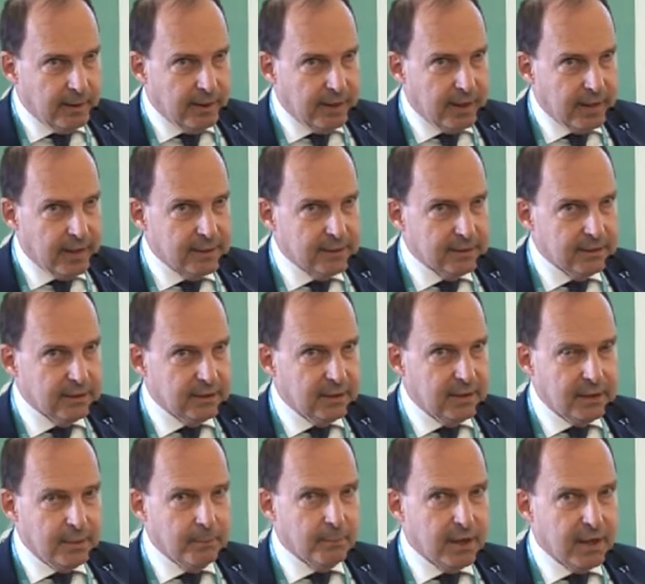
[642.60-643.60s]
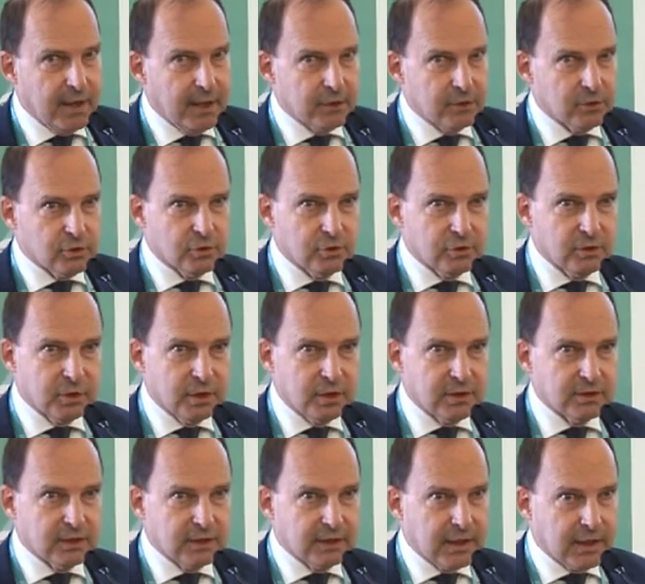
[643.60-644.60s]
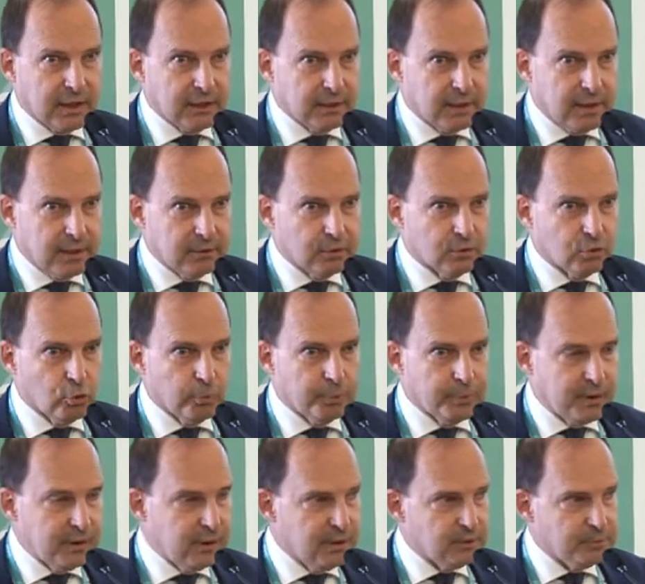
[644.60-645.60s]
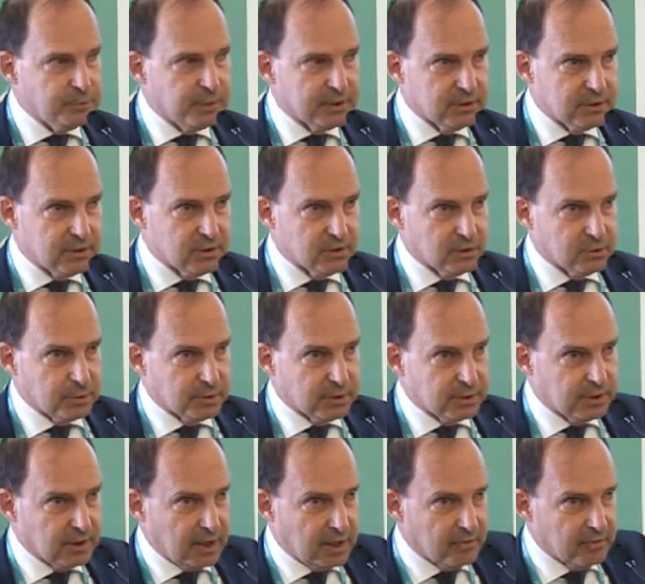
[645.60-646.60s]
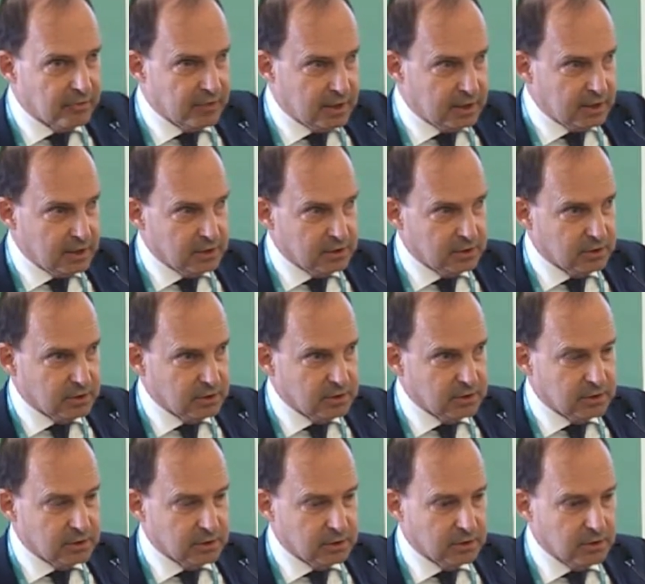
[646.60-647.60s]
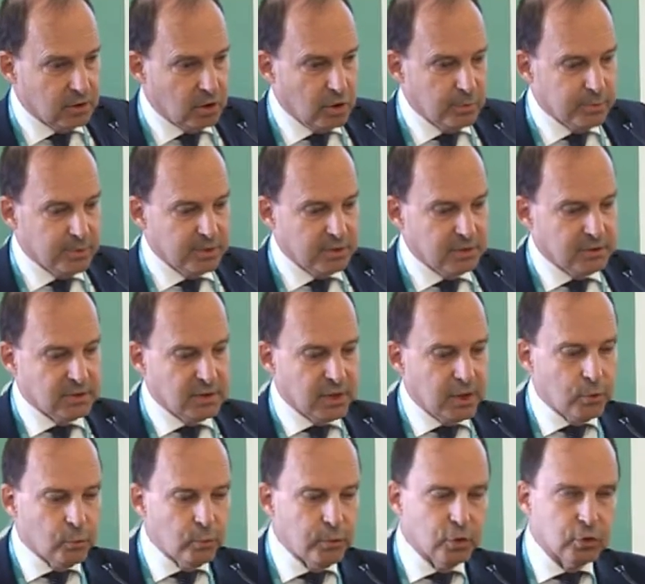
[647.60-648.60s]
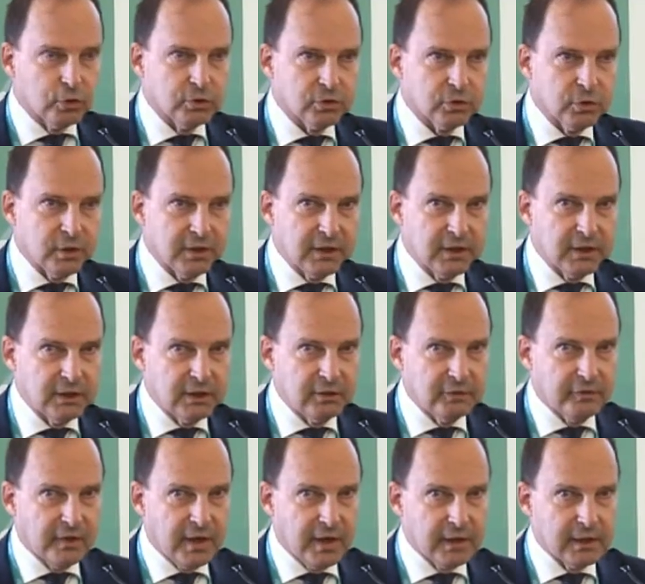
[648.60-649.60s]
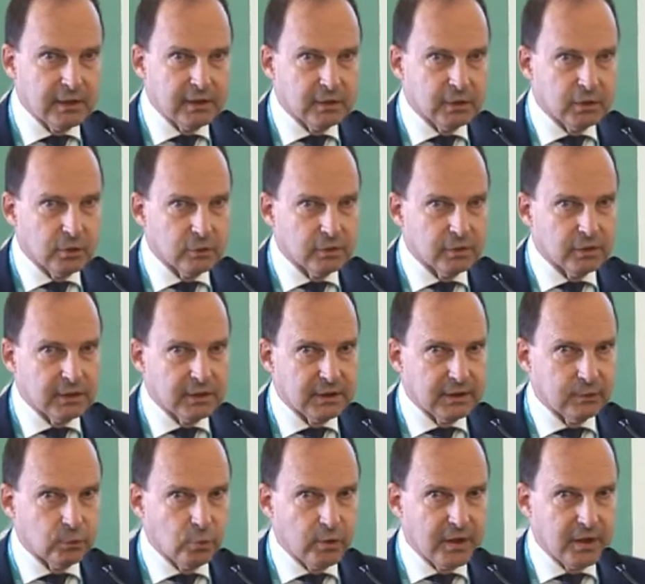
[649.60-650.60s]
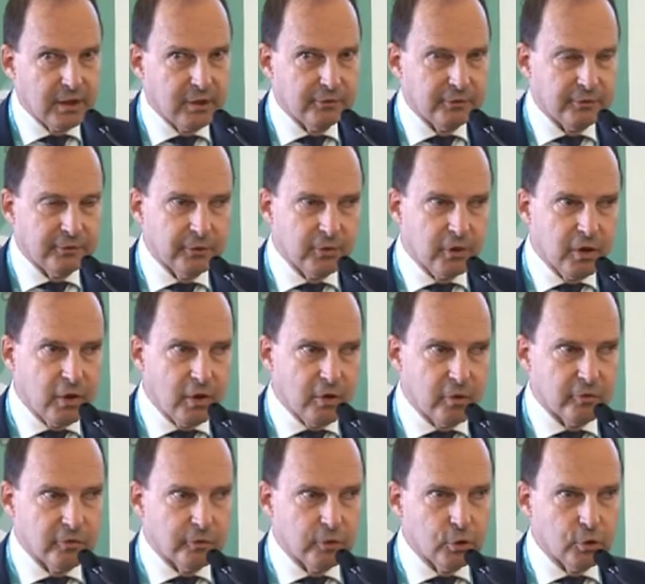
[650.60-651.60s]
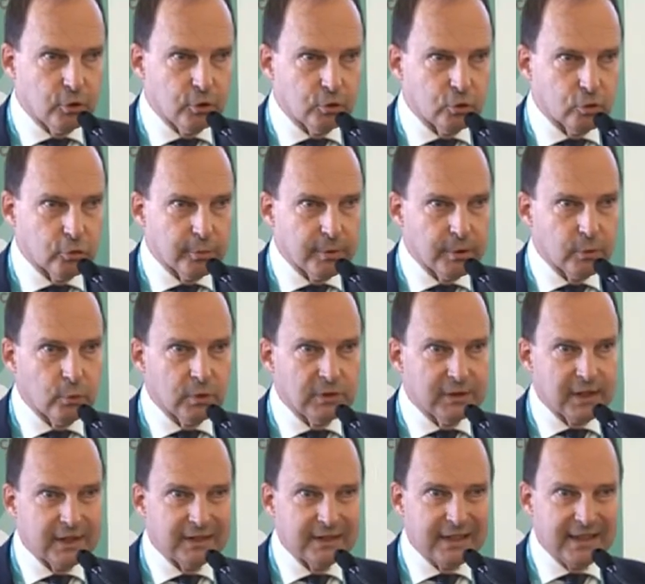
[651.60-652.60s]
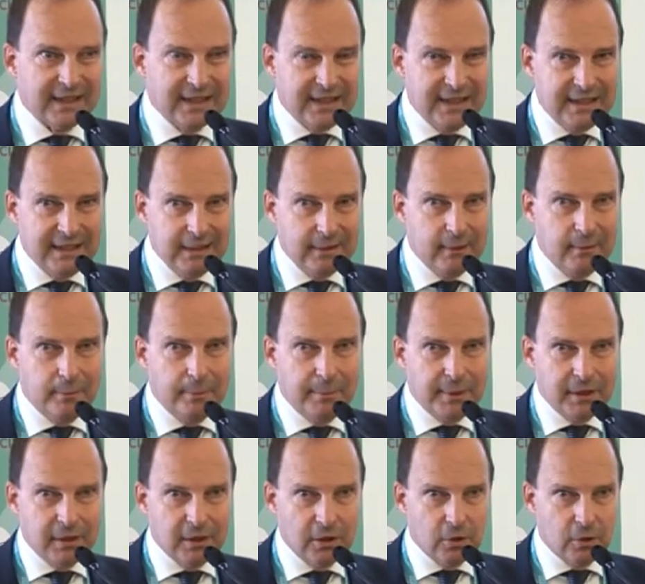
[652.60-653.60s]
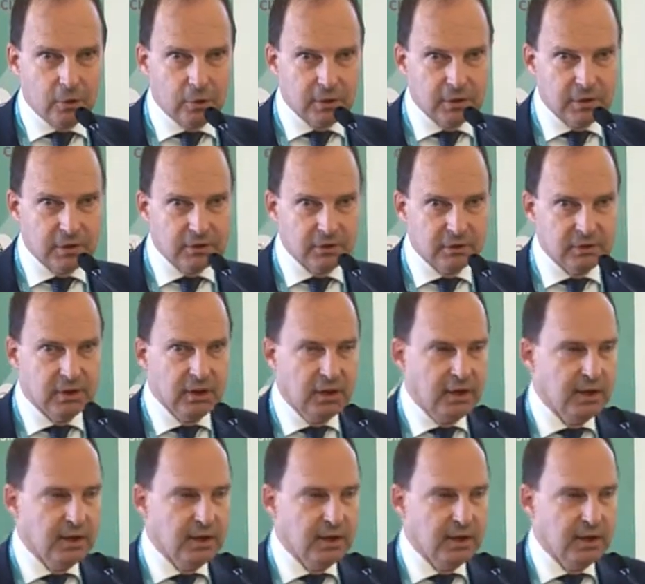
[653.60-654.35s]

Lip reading: And in March, there is the deadline. So please participate. There are very interesting topics, and we also identified on the 12th of October what are the key priorities,